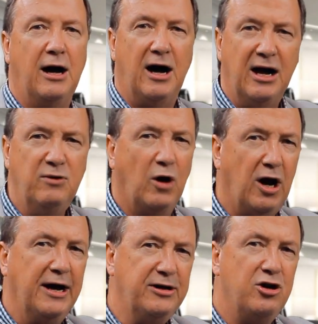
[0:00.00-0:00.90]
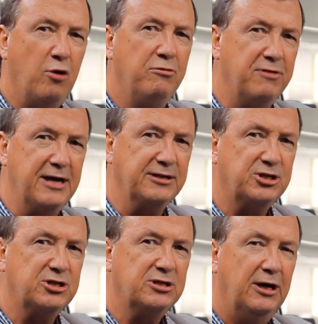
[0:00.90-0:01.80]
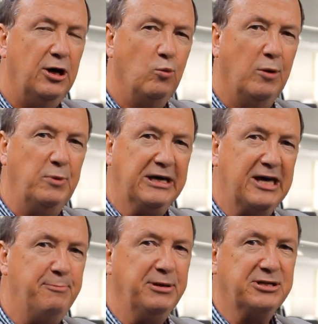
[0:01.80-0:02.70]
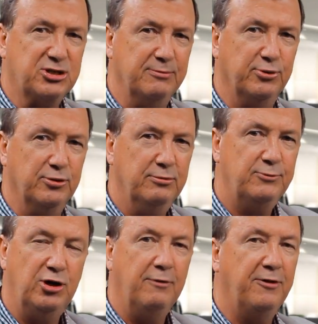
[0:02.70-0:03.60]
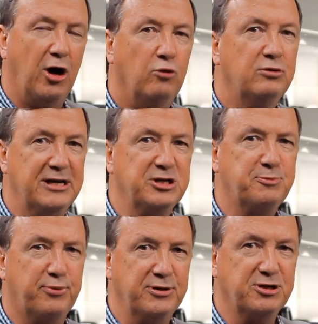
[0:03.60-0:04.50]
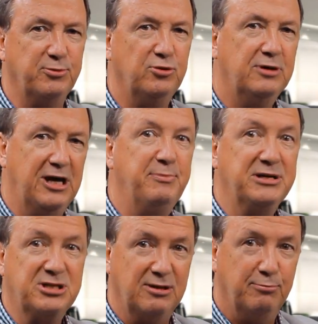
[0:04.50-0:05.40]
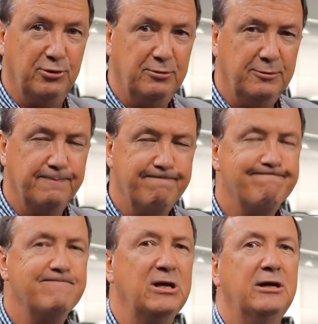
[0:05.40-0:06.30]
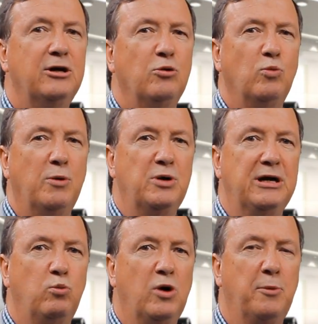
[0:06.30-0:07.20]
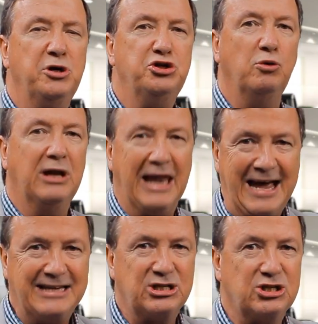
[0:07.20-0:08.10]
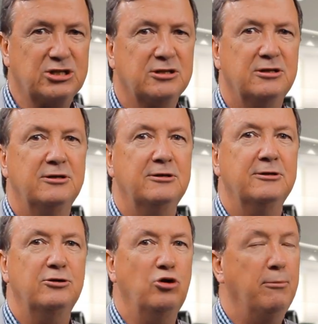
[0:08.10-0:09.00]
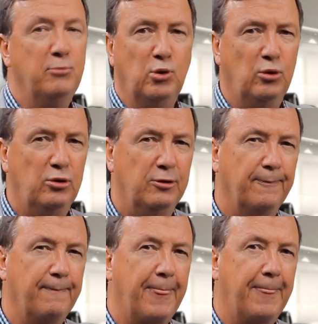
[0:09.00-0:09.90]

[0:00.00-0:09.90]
I know this. When we keep it simple, you know, the whole KISS principle, keep it simple. When we do less, not more,